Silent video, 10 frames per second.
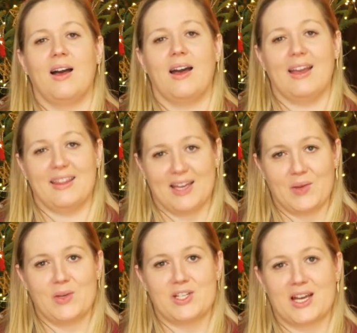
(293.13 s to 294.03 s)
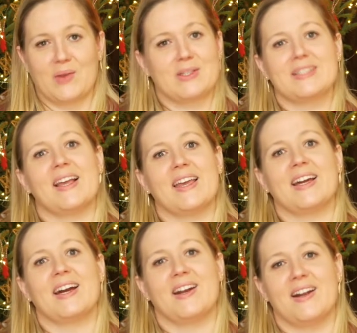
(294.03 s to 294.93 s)
and I wish I was like
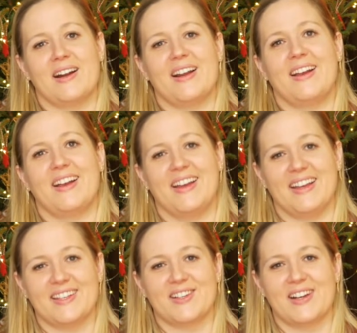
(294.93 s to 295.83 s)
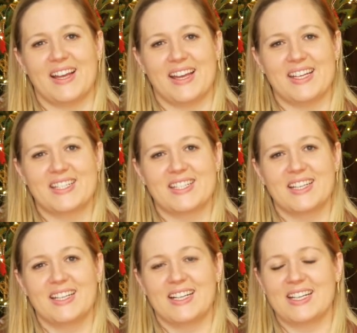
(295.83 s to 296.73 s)
her at her age.
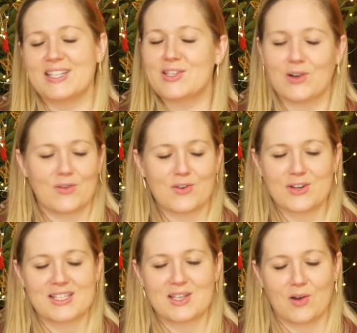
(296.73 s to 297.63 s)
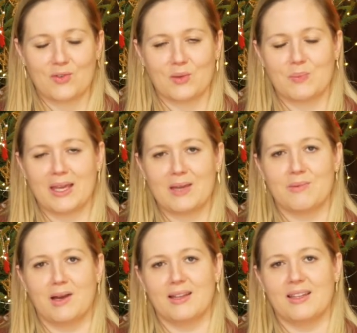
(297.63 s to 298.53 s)
Sorry for this off topic,
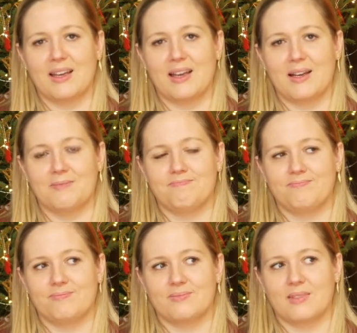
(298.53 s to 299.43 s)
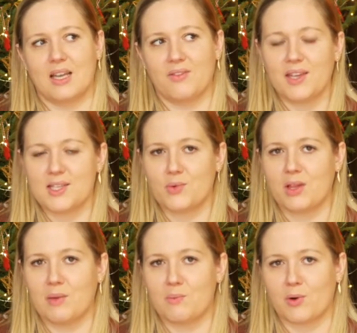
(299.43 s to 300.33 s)
but I think it's
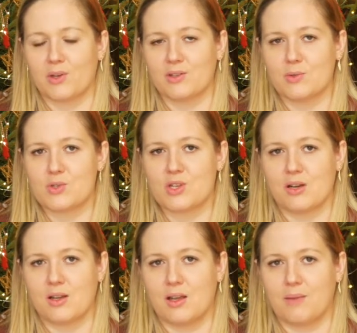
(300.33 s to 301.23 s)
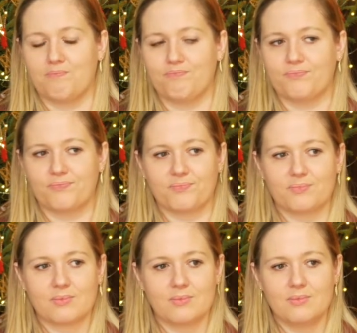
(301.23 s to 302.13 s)
really important to share
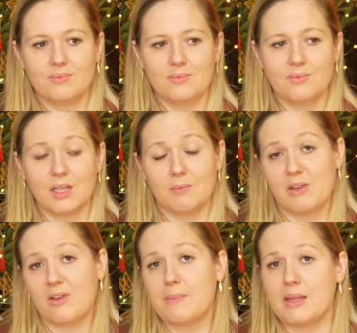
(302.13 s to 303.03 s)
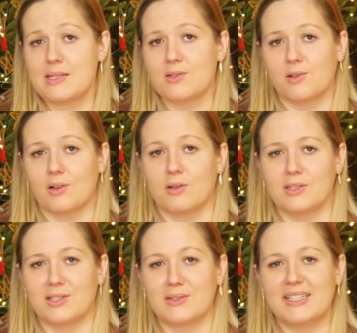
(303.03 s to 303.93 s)
my family story
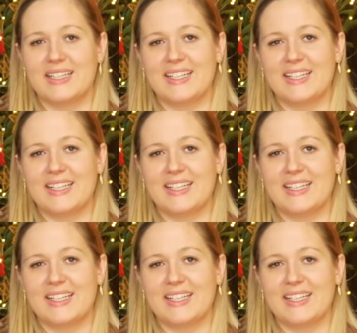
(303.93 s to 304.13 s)
also.